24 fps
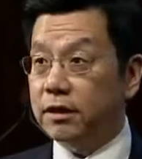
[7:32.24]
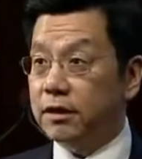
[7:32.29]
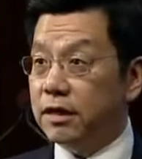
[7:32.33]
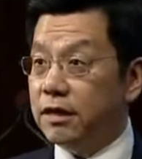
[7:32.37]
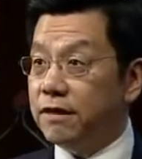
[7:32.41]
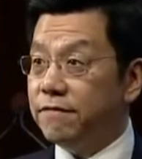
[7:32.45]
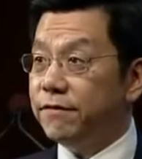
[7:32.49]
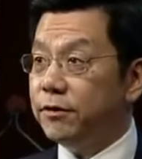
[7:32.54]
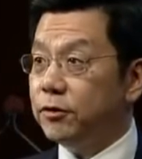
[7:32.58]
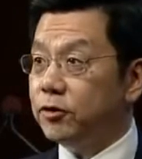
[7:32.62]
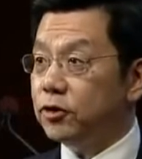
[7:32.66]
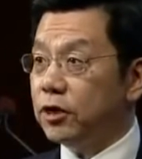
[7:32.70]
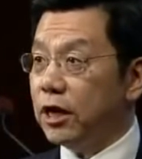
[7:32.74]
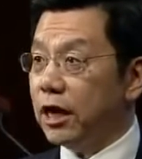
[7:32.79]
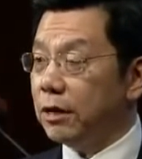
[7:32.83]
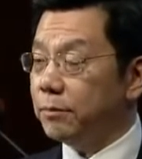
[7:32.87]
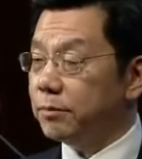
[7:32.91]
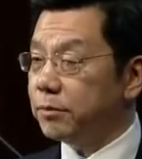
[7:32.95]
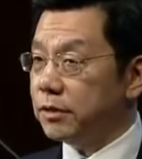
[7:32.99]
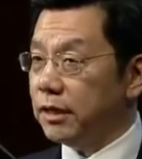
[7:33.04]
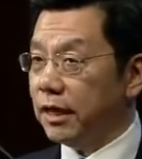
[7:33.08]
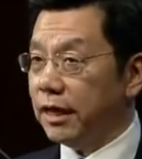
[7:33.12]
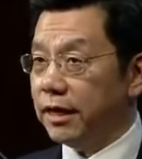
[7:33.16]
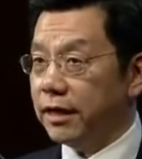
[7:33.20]
even
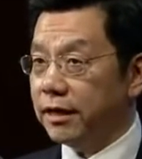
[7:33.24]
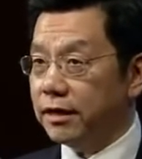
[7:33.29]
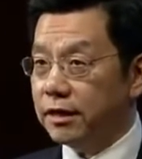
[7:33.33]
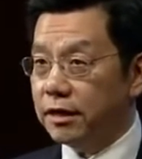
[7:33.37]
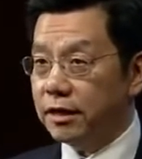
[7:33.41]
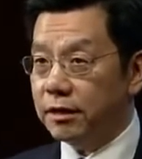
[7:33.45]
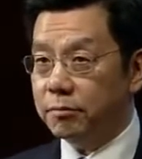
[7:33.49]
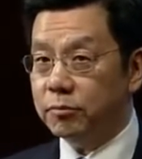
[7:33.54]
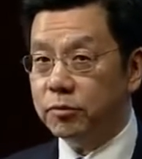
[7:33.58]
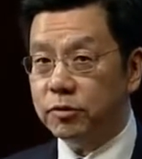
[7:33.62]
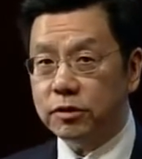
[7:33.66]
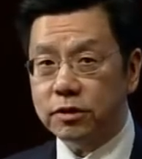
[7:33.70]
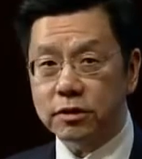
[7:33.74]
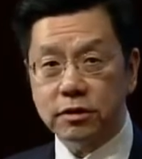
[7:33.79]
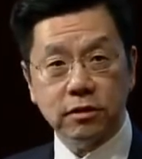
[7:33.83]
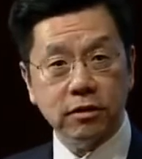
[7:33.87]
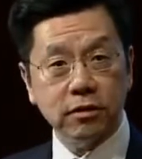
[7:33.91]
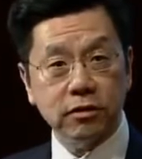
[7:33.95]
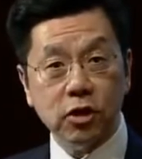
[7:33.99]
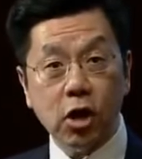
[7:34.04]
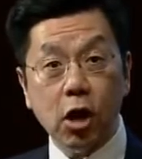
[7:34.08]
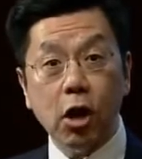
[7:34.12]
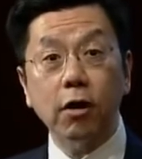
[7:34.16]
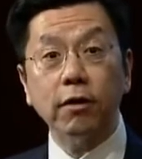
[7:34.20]
jobs like just
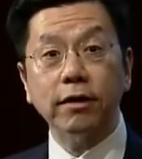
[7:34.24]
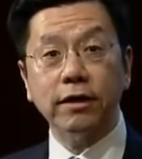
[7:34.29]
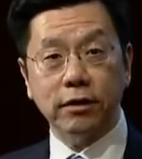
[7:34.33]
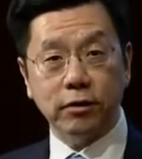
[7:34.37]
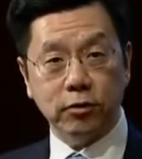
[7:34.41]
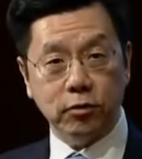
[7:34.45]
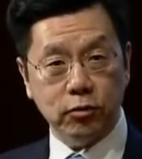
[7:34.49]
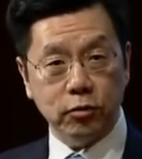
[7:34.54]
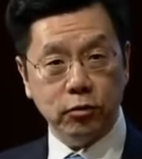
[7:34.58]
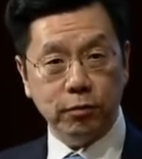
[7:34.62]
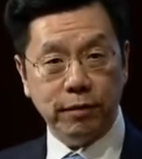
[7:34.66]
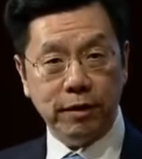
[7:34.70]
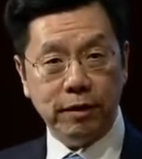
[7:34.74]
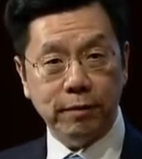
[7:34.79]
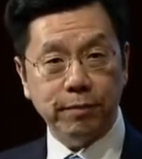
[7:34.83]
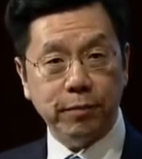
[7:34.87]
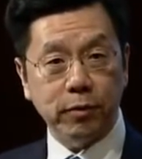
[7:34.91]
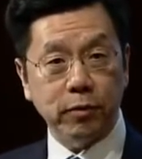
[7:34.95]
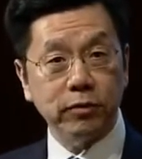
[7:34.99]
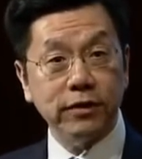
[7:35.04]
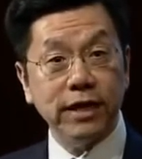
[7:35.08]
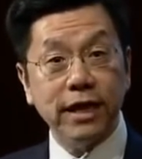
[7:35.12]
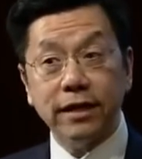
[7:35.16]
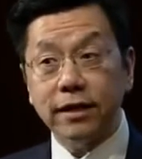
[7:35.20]
talking to
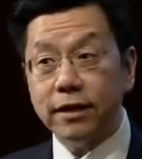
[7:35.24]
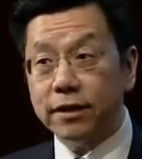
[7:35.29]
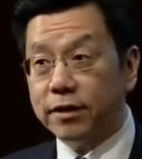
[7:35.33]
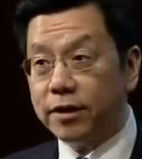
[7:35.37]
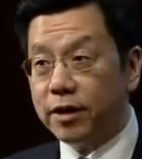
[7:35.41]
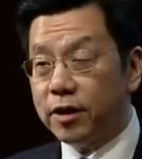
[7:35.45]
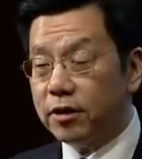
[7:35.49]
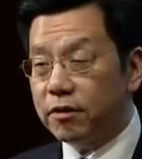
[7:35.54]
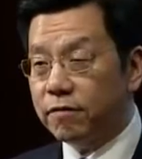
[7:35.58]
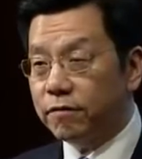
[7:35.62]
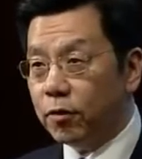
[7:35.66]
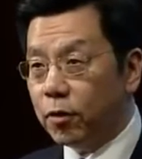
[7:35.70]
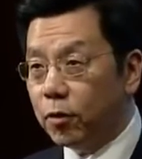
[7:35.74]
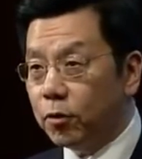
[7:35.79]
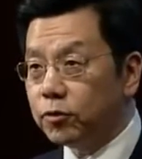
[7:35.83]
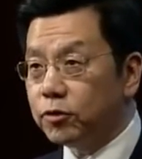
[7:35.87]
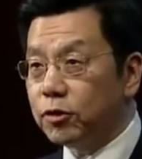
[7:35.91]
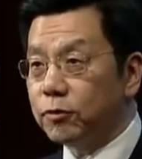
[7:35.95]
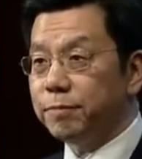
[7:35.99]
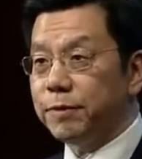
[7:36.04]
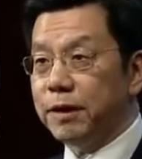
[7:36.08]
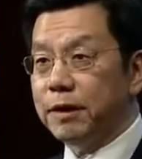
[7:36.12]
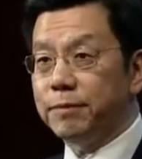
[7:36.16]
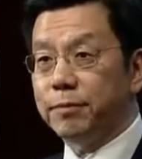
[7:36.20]
people, taking care of
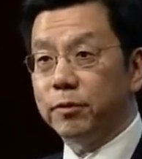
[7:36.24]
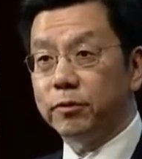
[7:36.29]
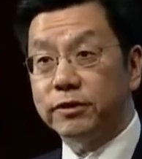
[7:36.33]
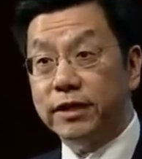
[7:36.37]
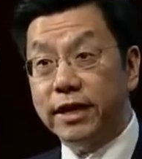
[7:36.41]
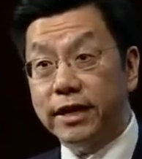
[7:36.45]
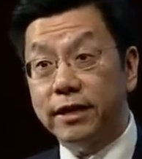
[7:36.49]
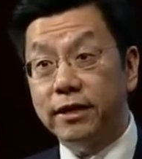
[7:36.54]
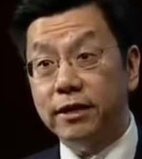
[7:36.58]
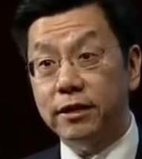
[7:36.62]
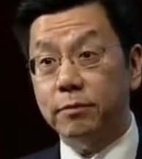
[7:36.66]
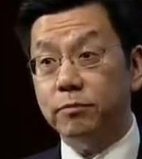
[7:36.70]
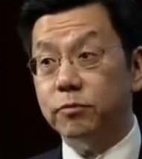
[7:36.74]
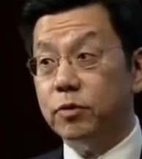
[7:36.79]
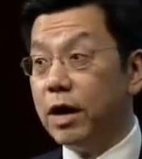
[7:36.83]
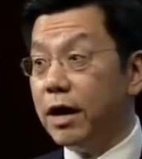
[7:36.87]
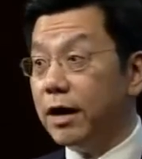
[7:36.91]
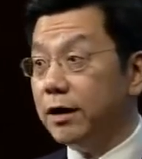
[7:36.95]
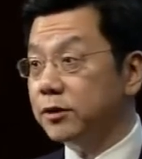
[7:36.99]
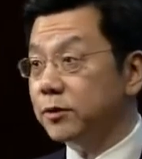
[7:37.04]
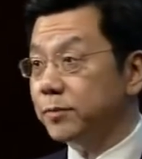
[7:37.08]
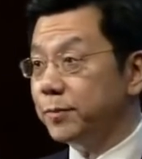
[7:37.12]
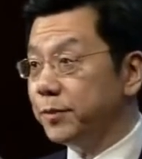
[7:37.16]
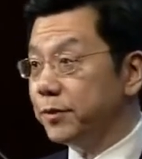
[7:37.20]
older people, taking them to
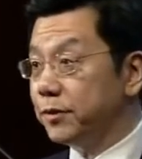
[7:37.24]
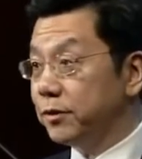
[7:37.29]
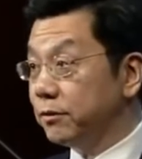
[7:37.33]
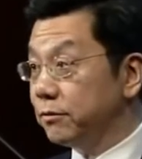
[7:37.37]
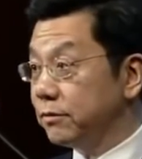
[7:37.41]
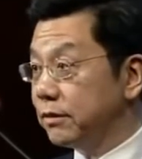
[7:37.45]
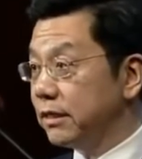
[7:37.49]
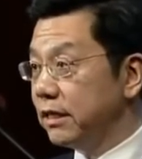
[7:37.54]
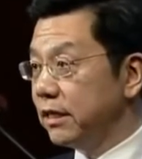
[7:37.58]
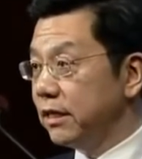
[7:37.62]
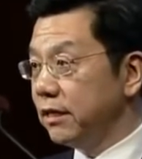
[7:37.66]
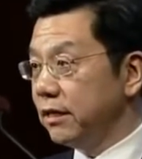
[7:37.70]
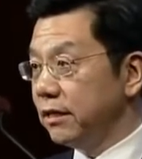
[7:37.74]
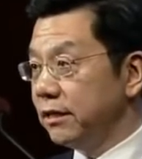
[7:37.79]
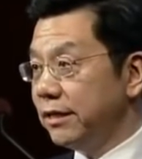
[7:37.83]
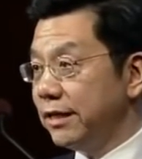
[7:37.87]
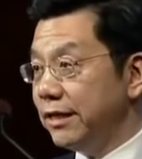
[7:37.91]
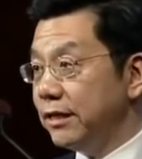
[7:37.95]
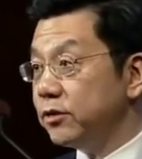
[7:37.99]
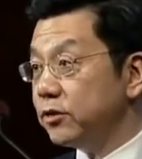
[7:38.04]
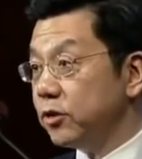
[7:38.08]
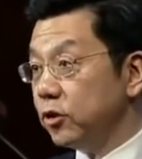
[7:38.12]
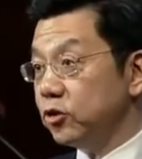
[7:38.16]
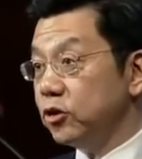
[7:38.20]
hospitals.
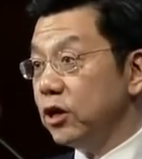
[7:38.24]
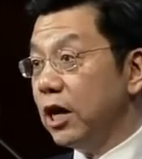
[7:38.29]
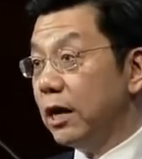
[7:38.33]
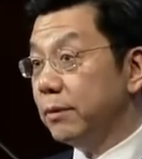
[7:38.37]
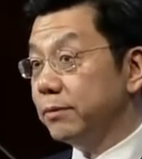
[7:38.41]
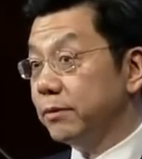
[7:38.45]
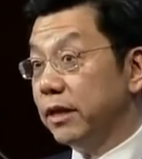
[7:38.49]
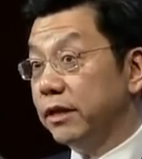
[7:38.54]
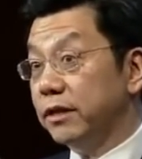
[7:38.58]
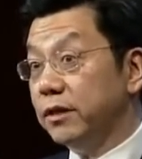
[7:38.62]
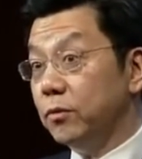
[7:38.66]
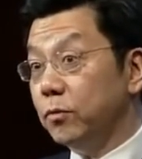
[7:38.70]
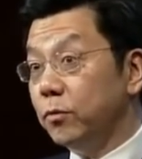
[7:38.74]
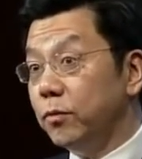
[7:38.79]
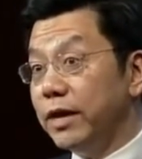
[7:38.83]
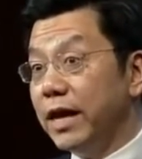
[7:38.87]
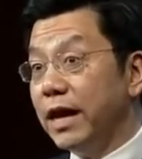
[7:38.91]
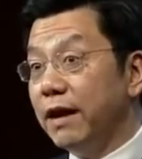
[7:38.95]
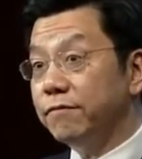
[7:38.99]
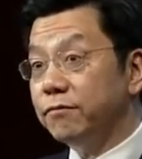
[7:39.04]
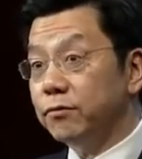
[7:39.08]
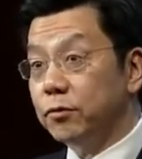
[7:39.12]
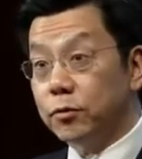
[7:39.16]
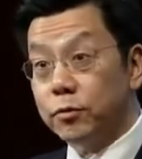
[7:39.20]
These are jobs I think we
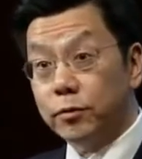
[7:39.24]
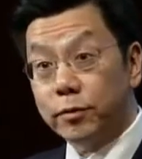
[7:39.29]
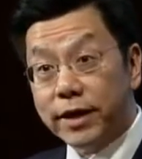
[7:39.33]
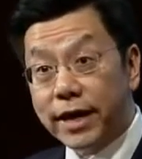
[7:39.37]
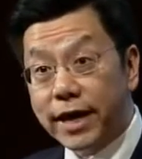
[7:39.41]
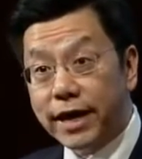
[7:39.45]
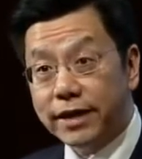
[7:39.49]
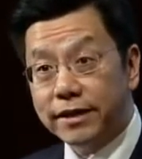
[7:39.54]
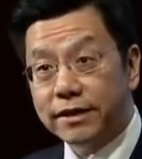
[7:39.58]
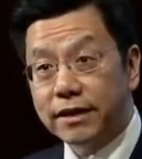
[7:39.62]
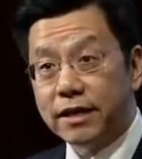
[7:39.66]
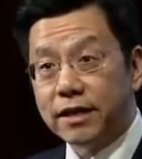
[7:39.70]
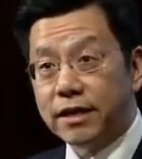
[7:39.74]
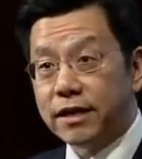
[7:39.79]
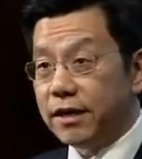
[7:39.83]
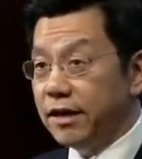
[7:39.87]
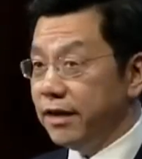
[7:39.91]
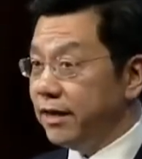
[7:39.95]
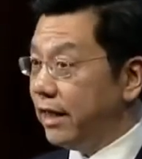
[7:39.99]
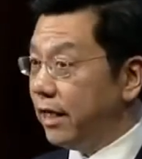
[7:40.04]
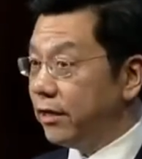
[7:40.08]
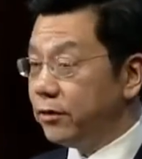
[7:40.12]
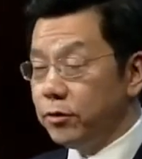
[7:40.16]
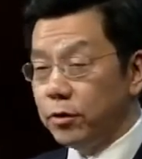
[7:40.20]
have to create,
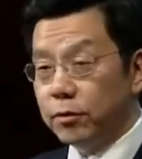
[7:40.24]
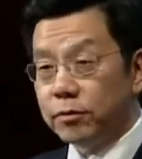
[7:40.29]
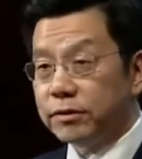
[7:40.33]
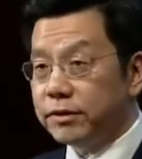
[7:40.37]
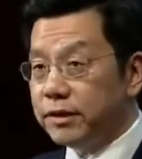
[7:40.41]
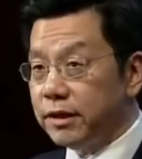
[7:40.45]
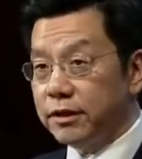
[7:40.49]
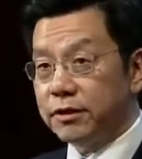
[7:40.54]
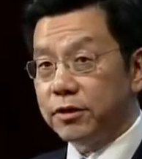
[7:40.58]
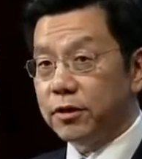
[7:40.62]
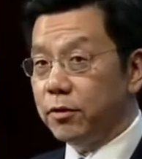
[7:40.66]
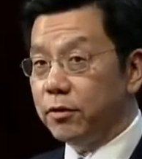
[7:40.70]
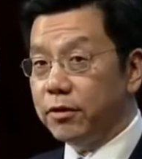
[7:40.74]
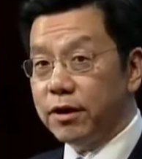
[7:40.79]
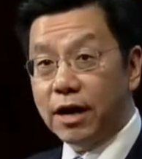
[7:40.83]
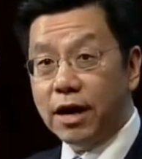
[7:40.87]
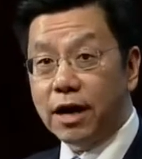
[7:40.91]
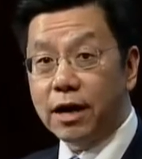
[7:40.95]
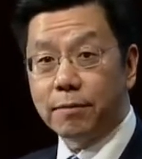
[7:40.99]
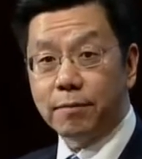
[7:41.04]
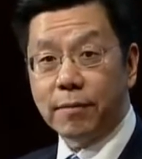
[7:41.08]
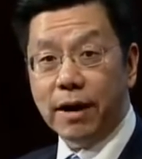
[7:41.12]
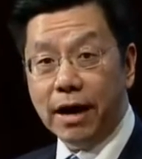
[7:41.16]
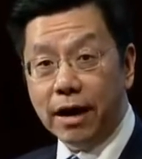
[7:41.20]
and I don't think they'll
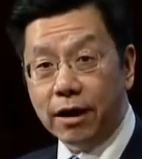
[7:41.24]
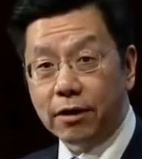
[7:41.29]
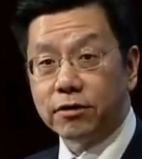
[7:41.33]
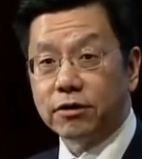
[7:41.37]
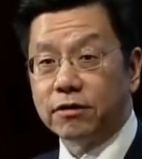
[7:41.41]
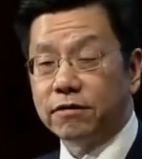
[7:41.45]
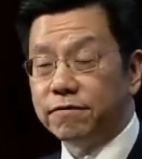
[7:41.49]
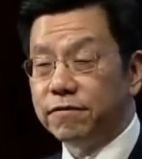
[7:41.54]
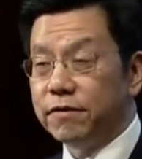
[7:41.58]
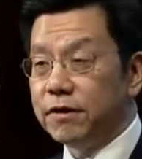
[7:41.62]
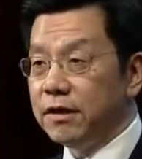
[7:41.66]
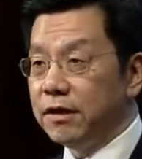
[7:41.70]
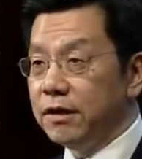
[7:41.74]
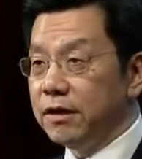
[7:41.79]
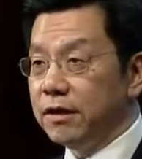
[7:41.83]
come out of